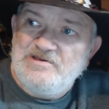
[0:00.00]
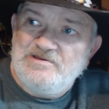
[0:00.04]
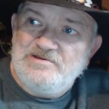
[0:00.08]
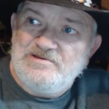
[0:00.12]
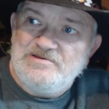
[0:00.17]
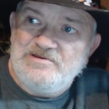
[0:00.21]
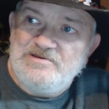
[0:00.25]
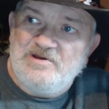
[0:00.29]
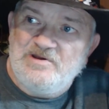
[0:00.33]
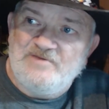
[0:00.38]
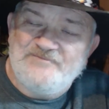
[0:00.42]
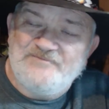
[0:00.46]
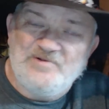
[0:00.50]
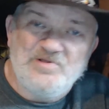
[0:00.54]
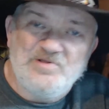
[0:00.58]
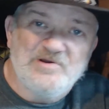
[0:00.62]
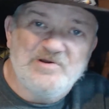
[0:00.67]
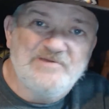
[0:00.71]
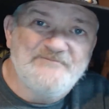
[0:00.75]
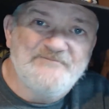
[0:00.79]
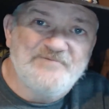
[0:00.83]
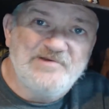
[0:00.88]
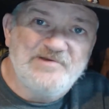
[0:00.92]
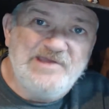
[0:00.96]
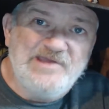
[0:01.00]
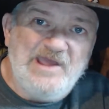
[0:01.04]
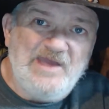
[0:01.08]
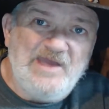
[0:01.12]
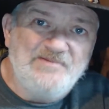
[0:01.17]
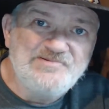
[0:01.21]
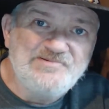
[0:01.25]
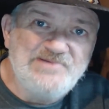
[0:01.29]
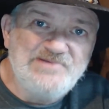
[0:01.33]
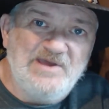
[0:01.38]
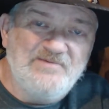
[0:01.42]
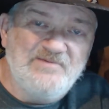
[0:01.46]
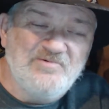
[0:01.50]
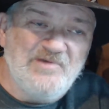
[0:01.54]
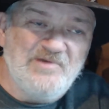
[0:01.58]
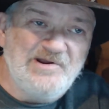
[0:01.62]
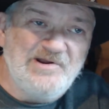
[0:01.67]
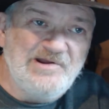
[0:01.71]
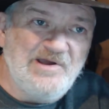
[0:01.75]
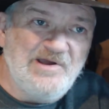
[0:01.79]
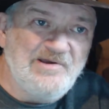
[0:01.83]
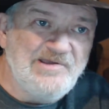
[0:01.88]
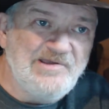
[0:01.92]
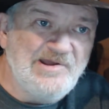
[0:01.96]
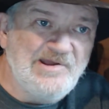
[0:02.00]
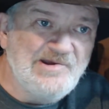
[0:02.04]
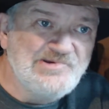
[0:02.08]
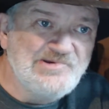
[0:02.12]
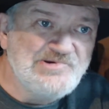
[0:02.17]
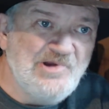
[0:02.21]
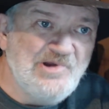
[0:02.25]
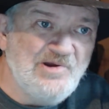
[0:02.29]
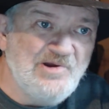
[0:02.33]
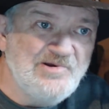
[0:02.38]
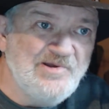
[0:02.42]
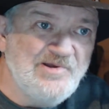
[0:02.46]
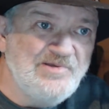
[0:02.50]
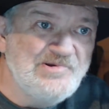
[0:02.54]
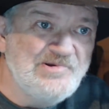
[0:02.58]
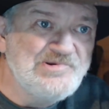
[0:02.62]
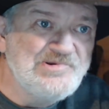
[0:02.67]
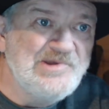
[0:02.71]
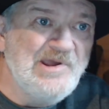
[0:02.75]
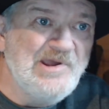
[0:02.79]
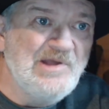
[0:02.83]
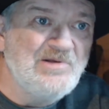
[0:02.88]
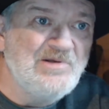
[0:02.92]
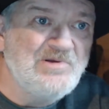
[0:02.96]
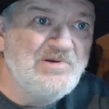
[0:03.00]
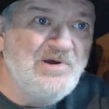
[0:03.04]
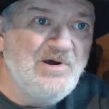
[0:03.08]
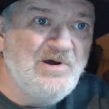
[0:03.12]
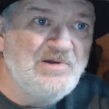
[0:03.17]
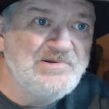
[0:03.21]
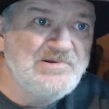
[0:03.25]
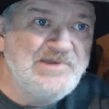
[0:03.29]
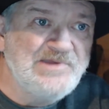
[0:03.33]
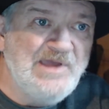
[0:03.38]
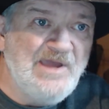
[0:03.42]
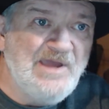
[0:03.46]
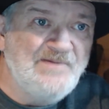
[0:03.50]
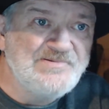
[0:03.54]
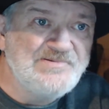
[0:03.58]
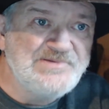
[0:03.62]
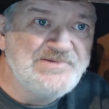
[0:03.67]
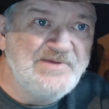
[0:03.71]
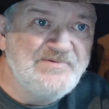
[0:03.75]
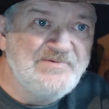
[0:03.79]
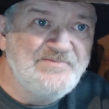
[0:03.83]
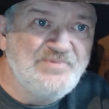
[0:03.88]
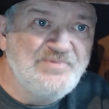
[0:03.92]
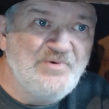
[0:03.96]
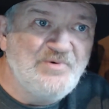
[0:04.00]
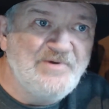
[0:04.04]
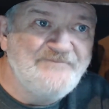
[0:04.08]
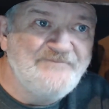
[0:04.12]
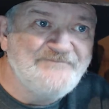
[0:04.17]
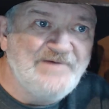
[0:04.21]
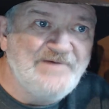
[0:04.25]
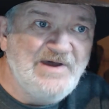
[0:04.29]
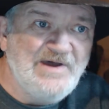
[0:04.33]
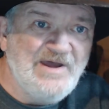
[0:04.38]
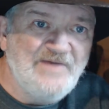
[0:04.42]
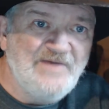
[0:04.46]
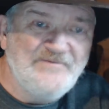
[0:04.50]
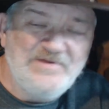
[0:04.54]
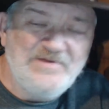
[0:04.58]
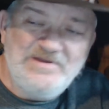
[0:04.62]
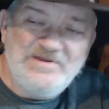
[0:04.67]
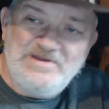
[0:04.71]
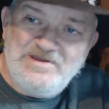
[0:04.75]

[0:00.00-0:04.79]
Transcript: if you're looking for CAB7 right now, he had to start another channel called CAB7.5.